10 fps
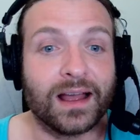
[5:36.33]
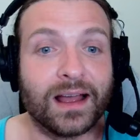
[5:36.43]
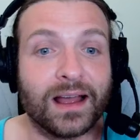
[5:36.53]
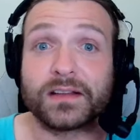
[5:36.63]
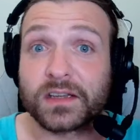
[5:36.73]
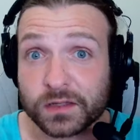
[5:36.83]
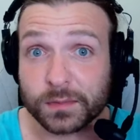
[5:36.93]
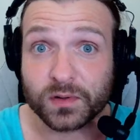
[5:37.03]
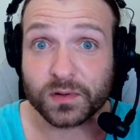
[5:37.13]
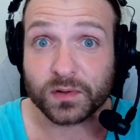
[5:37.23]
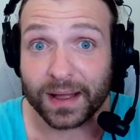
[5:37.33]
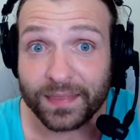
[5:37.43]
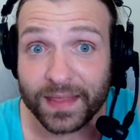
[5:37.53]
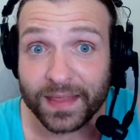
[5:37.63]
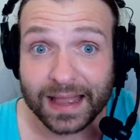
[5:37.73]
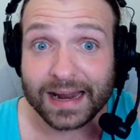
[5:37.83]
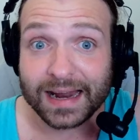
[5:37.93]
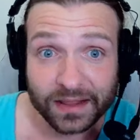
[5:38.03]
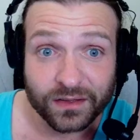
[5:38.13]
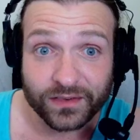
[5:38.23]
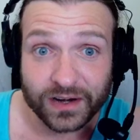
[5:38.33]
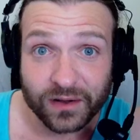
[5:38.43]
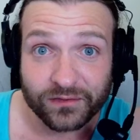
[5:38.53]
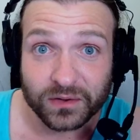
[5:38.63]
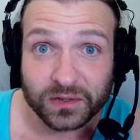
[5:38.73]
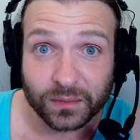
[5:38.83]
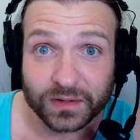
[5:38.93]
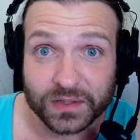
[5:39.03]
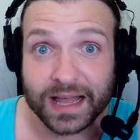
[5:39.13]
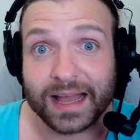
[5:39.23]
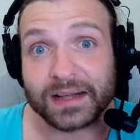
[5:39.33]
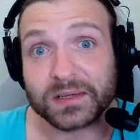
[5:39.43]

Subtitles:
There's a subscribe button there. Another video for you to watch there.